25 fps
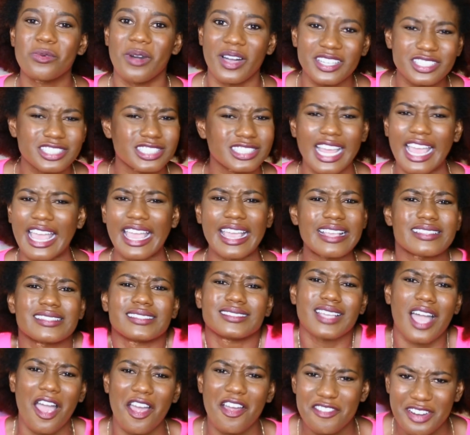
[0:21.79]
wash day
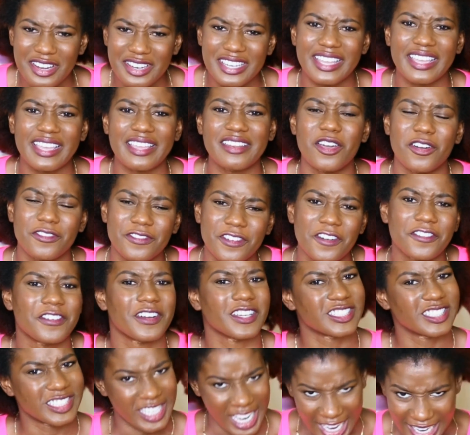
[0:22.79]
isn't already enough of
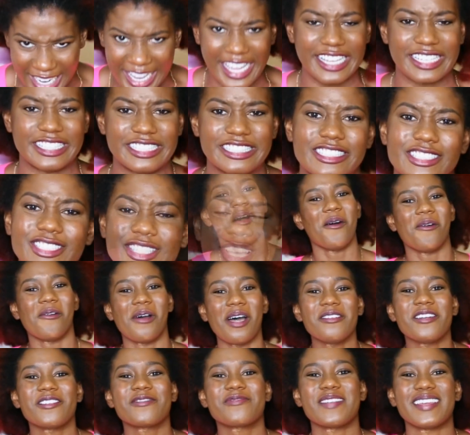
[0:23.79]
a challenge,
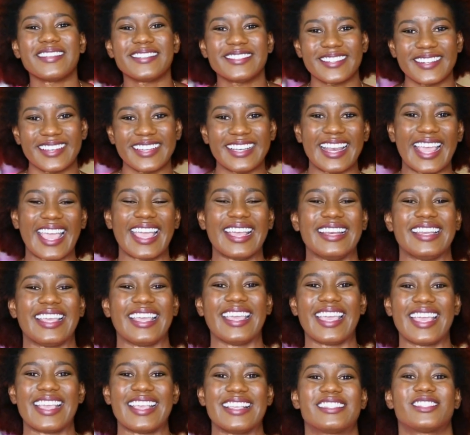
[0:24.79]
what we've been doing
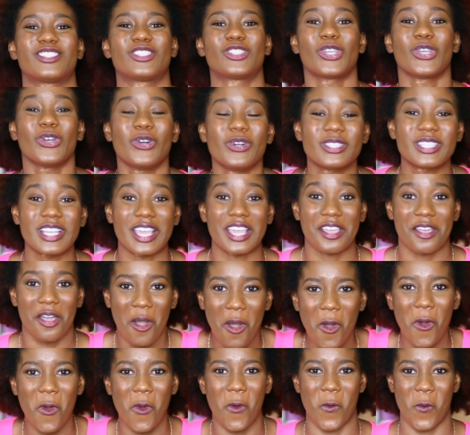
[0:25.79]
lately is
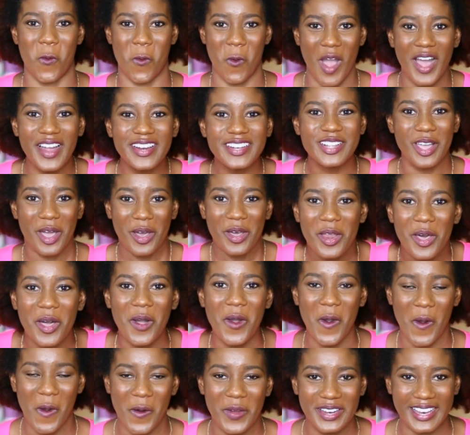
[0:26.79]
choosing one
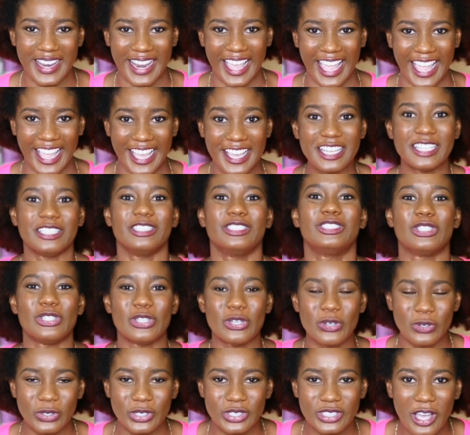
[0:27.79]
color only to
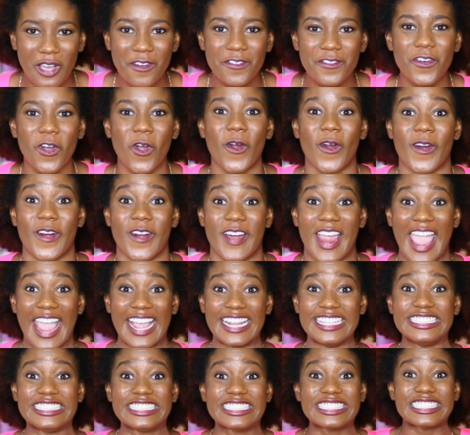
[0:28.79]
use for our
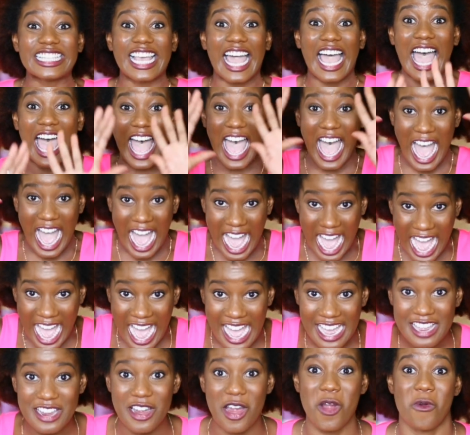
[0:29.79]

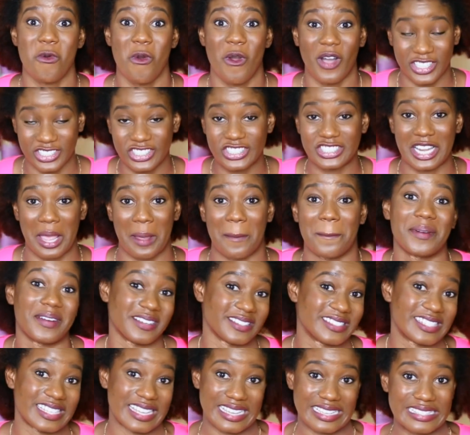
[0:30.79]
entire wash day
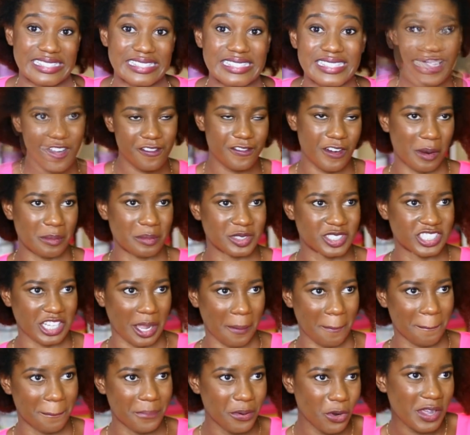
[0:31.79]
process, from
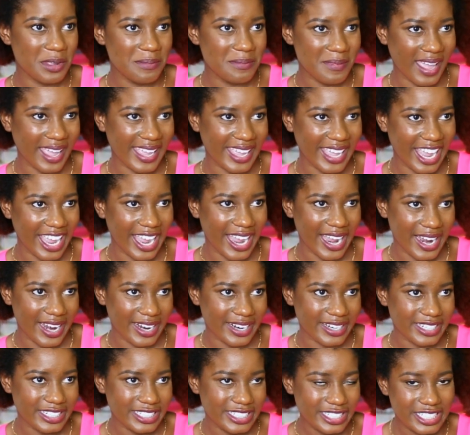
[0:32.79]
shampooing my
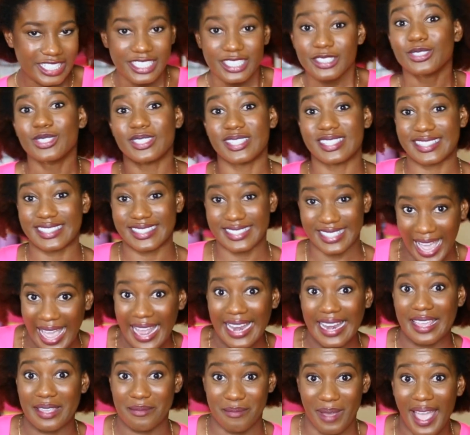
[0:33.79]
hair to
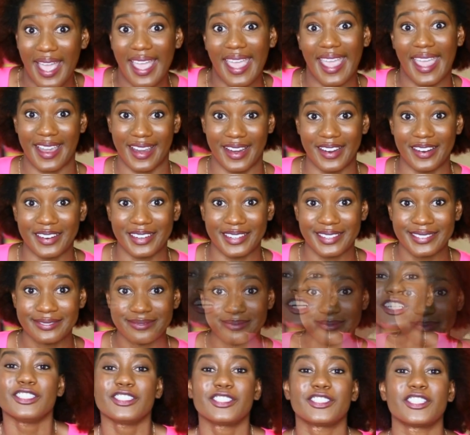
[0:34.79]
styling my hair.
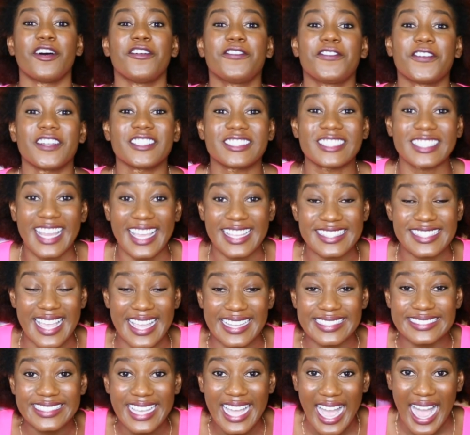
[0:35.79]
So for today's
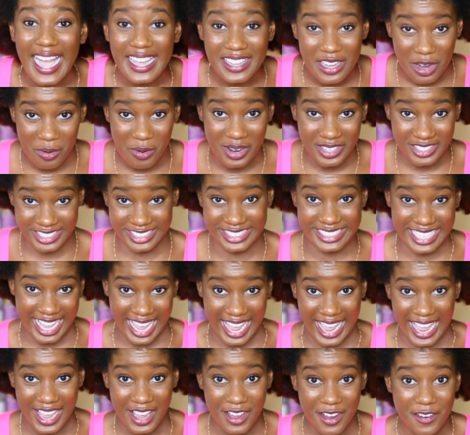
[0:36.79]
entire wash
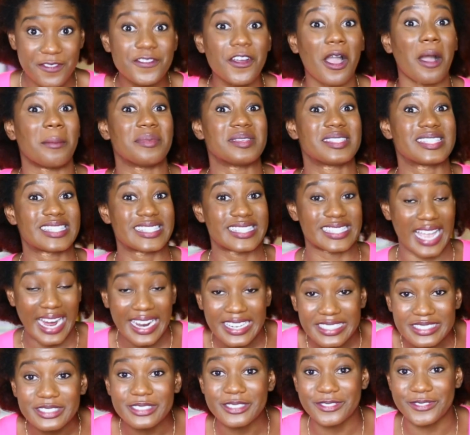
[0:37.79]
day, from
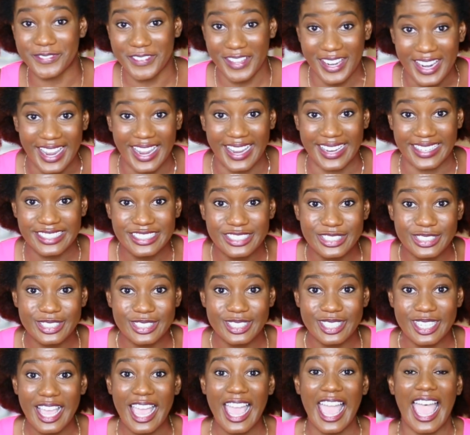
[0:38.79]
start to finish,
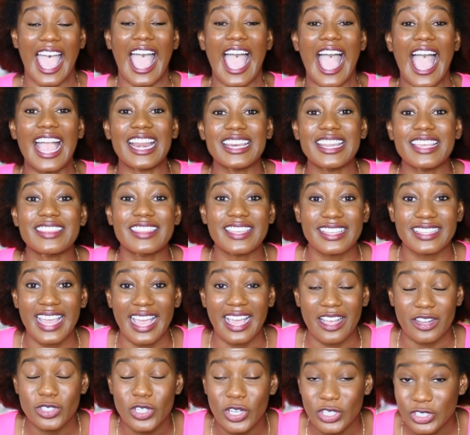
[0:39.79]
anything
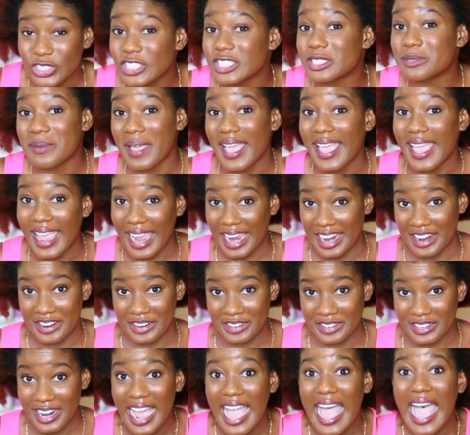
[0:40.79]
that touches my
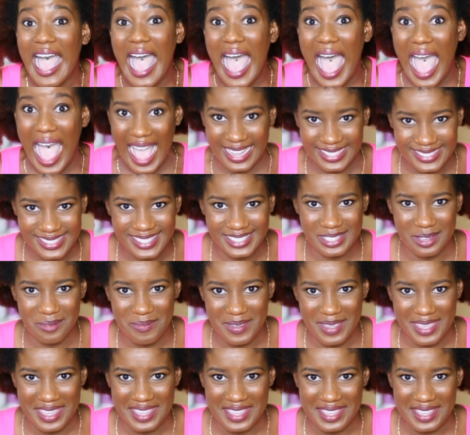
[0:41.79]
hair has to
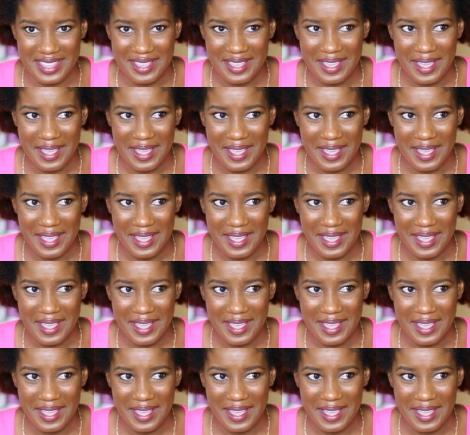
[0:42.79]
be